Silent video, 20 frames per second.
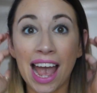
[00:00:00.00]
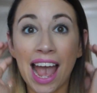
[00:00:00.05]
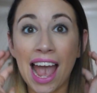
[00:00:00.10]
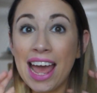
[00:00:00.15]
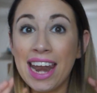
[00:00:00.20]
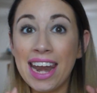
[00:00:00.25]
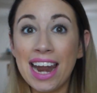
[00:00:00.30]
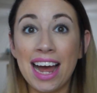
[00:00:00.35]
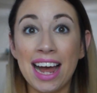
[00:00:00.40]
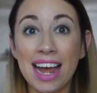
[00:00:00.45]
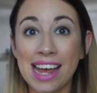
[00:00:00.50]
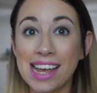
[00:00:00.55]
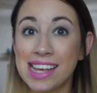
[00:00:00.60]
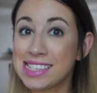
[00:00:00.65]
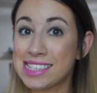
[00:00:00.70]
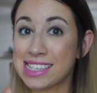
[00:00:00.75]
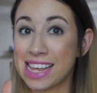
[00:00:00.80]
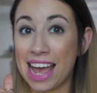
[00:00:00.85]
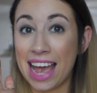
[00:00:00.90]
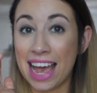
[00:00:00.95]
And I
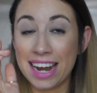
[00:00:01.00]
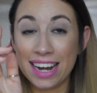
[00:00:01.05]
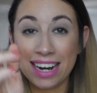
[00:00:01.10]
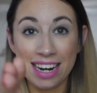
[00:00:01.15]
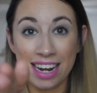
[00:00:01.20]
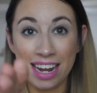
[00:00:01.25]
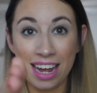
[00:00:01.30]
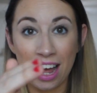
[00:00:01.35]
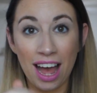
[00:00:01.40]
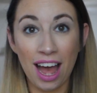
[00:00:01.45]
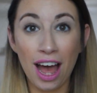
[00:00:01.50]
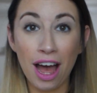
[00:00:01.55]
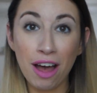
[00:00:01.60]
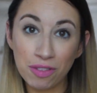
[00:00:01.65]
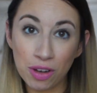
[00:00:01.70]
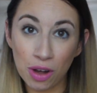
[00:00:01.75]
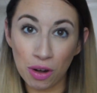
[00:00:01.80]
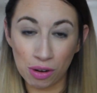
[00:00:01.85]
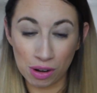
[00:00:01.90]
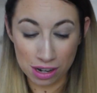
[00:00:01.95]
said,
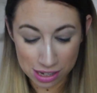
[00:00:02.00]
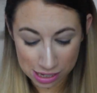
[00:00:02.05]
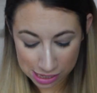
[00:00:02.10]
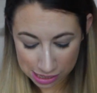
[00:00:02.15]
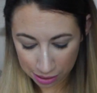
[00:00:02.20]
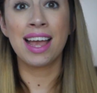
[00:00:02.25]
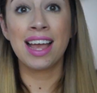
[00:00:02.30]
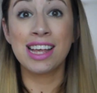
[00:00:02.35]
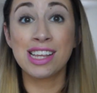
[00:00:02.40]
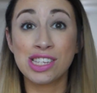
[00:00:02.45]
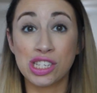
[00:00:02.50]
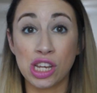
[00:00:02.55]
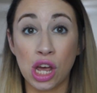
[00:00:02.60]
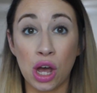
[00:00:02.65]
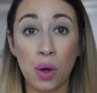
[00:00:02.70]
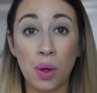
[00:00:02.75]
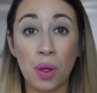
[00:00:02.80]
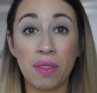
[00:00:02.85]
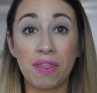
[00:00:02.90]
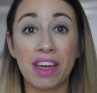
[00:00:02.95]
of course.
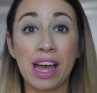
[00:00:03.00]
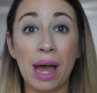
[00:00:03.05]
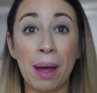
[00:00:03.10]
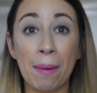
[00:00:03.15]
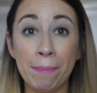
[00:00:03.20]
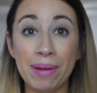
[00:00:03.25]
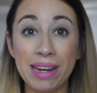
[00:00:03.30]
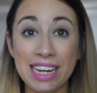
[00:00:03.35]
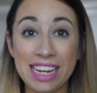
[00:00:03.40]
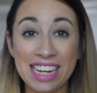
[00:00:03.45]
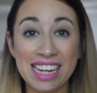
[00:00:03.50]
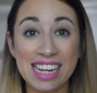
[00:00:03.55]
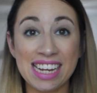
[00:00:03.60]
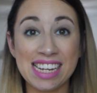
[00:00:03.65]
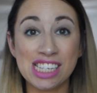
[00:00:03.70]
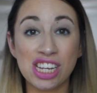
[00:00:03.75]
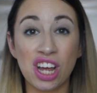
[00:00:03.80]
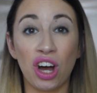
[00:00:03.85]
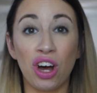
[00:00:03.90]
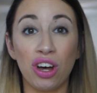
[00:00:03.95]
So the company
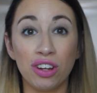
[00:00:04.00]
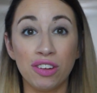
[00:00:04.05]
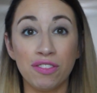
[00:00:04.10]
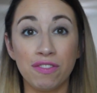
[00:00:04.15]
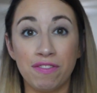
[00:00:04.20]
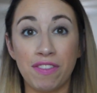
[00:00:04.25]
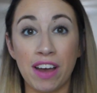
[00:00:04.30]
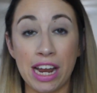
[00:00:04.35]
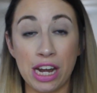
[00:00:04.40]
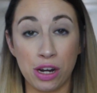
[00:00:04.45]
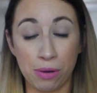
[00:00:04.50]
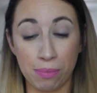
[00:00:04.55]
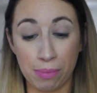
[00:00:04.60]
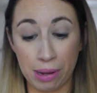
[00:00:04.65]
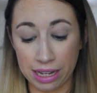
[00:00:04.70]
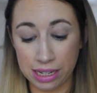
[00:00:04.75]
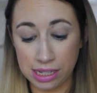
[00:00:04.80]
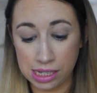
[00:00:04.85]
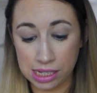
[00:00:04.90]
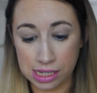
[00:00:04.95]
is called
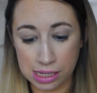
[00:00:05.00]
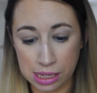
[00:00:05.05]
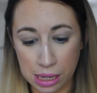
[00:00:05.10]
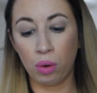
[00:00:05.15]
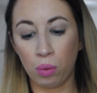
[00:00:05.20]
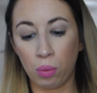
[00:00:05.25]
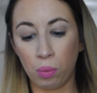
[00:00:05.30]
Vitermints.